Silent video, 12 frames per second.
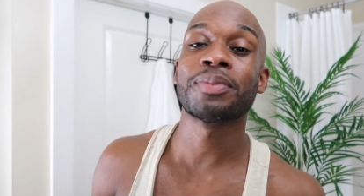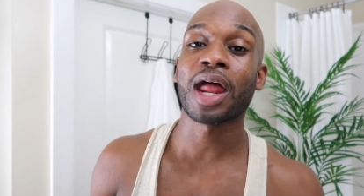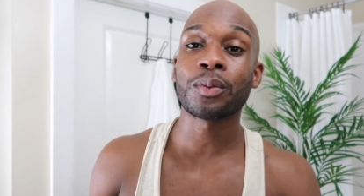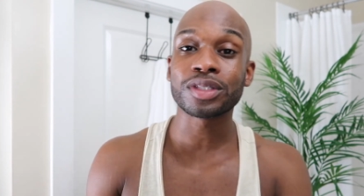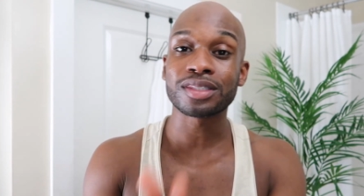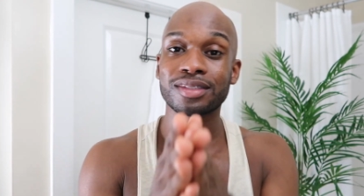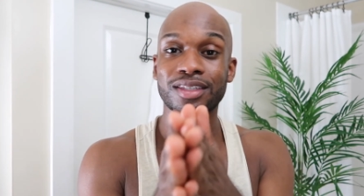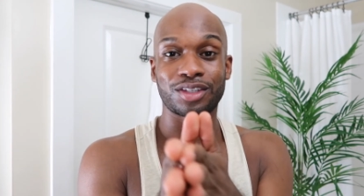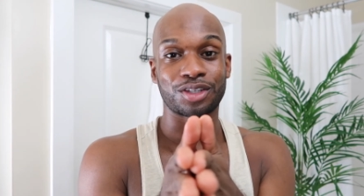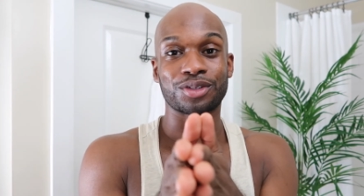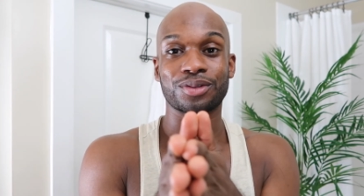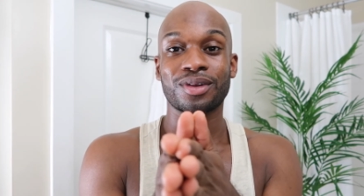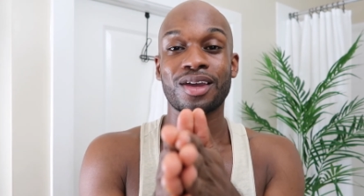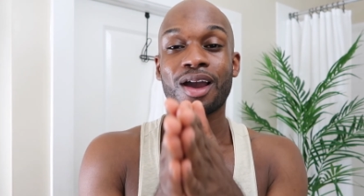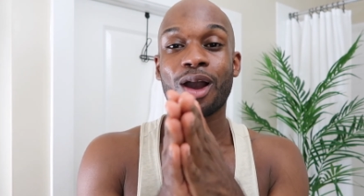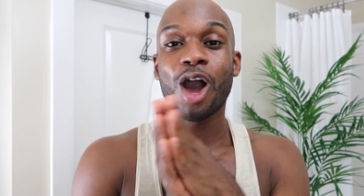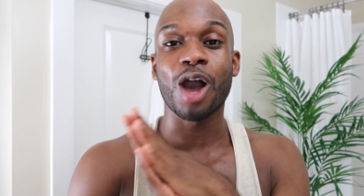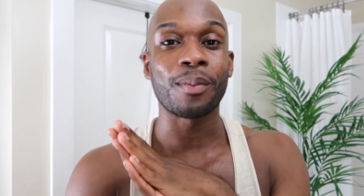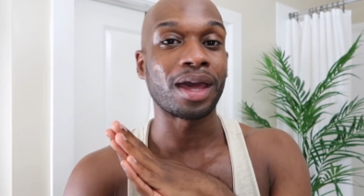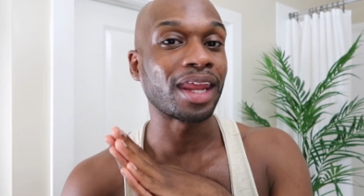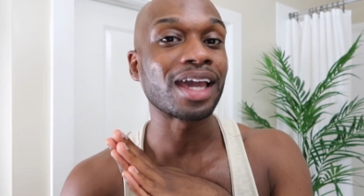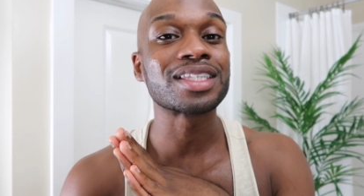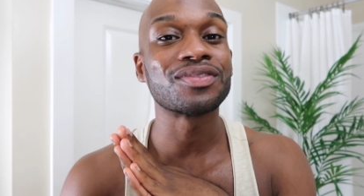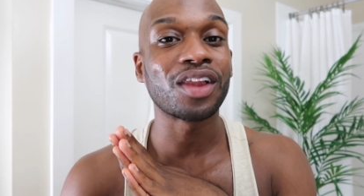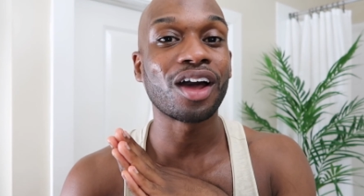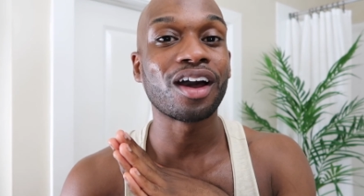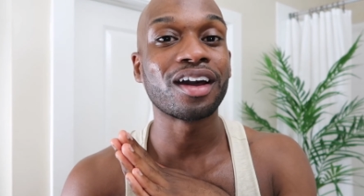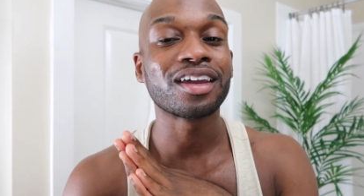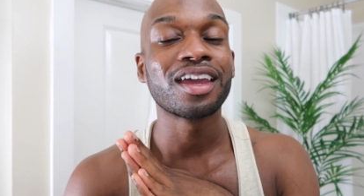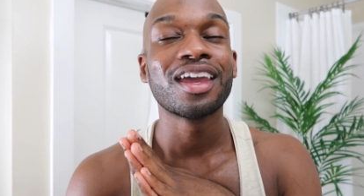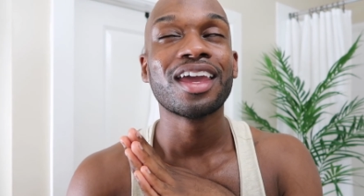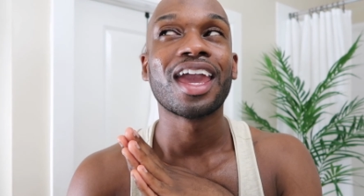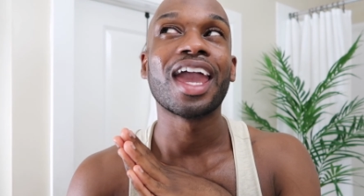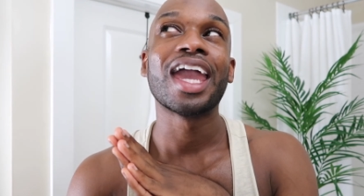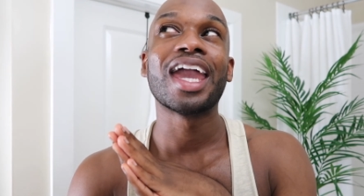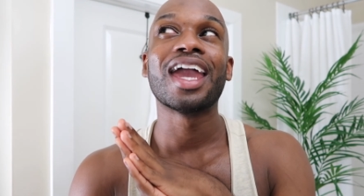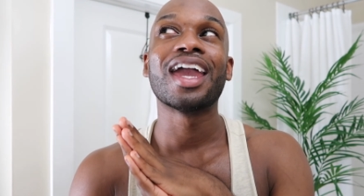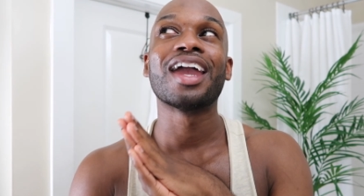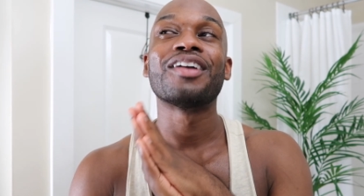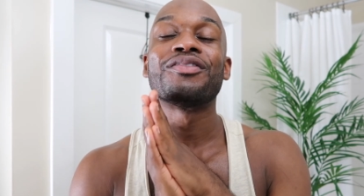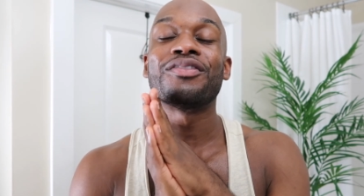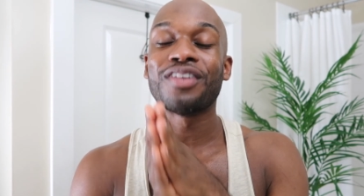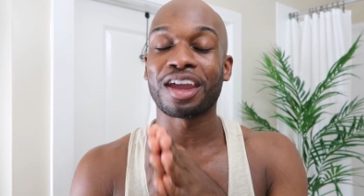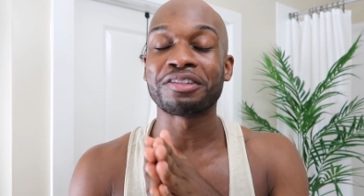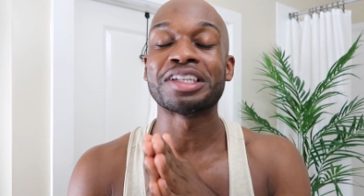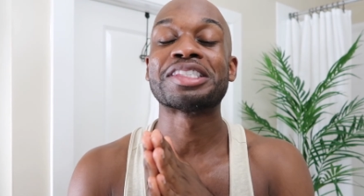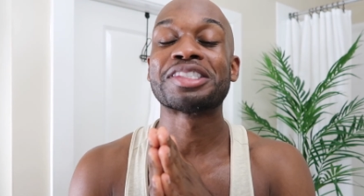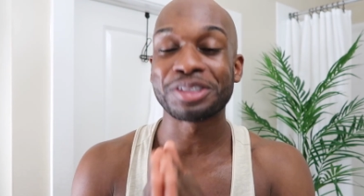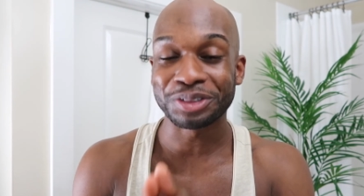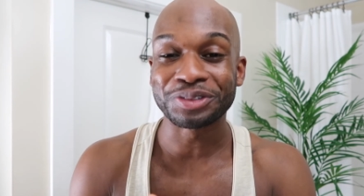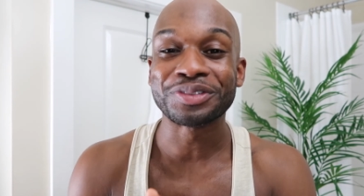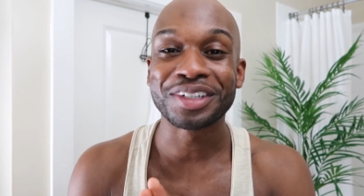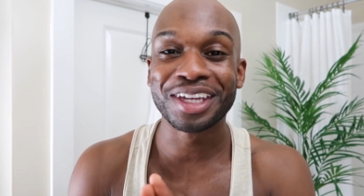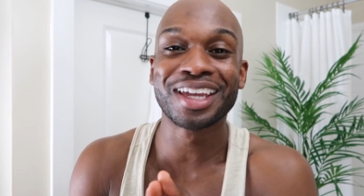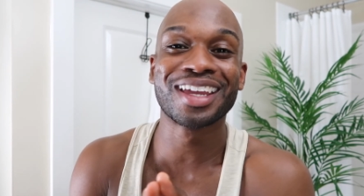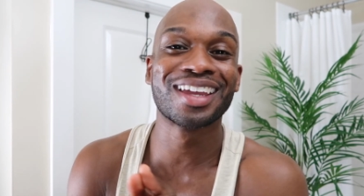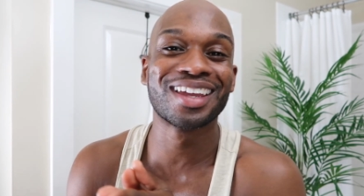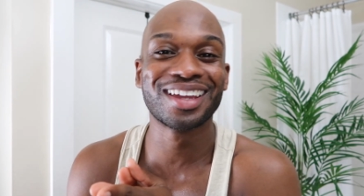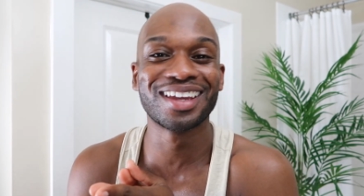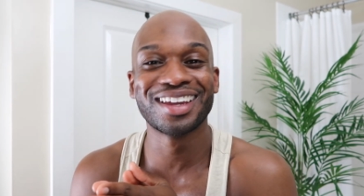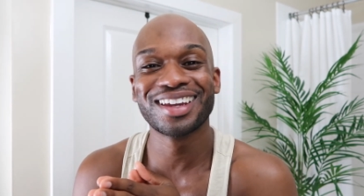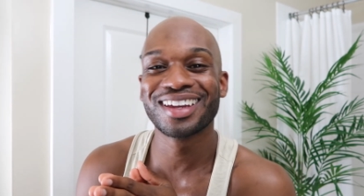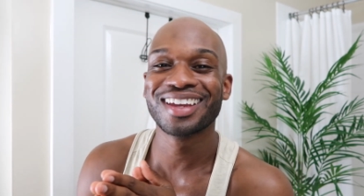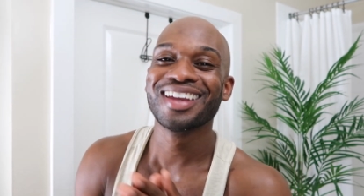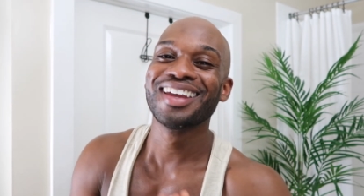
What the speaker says: But I will see you on my next vlog very soon. I